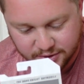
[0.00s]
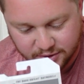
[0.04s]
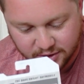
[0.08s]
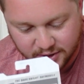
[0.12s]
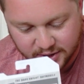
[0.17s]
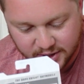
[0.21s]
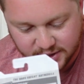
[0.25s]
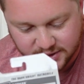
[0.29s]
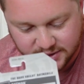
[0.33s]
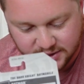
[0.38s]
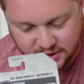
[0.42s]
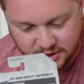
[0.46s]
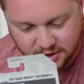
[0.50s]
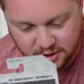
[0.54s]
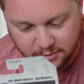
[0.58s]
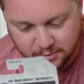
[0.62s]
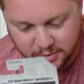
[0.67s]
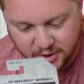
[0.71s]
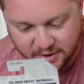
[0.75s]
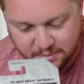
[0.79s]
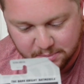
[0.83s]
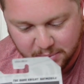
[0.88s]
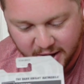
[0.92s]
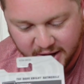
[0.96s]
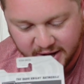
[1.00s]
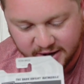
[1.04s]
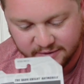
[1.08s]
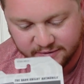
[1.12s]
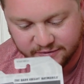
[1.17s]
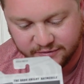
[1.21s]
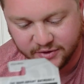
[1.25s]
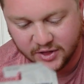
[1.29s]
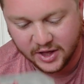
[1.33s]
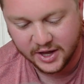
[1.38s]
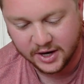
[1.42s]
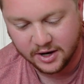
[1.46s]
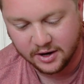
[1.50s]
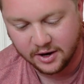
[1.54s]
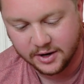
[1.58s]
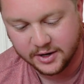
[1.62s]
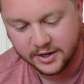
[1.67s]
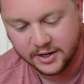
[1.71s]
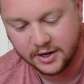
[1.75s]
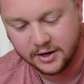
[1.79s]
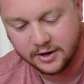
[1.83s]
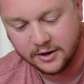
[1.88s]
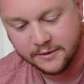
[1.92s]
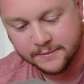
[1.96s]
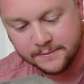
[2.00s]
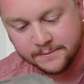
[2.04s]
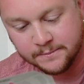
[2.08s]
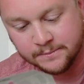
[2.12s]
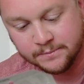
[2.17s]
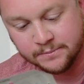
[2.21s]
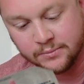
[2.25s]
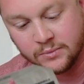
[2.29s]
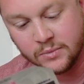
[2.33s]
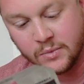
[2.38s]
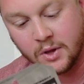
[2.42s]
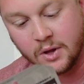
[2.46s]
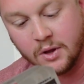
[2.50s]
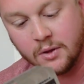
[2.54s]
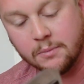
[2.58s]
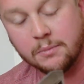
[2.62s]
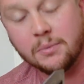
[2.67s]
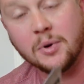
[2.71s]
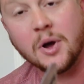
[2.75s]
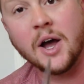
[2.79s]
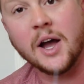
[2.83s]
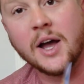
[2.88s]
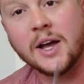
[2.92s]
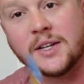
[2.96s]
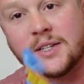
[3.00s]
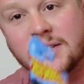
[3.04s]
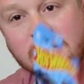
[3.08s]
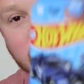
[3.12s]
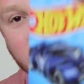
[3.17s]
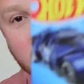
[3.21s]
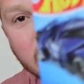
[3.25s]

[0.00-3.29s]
There is a little bit of paint flake on here, but